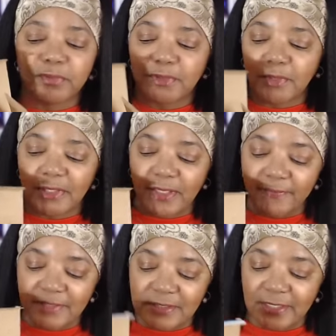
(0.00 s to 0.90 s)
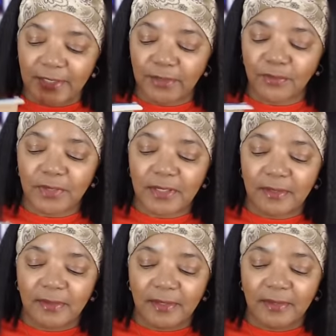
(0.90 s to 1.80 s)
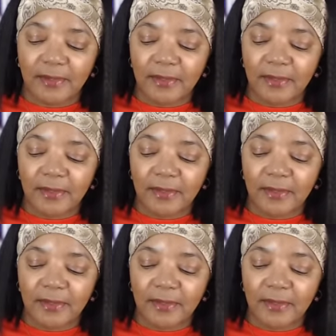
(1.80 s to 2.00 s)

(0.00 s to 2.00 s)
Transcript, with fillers: So I got the second one in there.